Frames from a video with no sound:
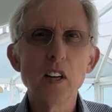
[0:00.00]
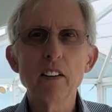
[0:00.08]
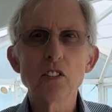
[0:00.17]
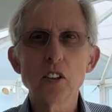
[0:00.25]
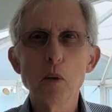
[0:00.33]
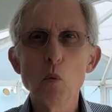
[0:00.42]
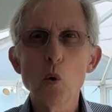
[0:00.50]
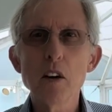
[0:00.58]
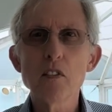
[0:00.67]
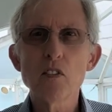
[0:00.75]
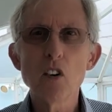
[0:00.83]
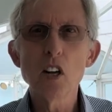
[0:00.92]
If someone in
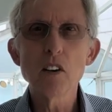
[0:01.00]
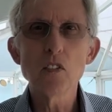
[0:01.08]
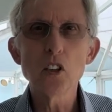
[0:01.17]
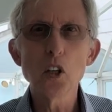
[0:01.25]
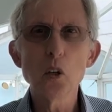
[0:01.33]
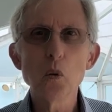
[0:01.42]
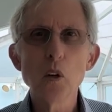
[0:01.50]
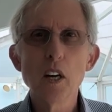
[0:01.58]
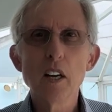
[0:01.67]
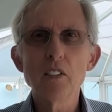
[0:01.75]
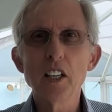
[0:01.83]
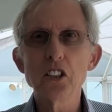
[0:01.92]
front of you
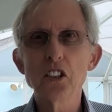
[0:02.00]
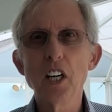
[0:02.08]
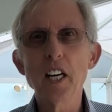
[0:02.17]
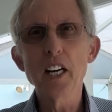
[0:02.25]
that's done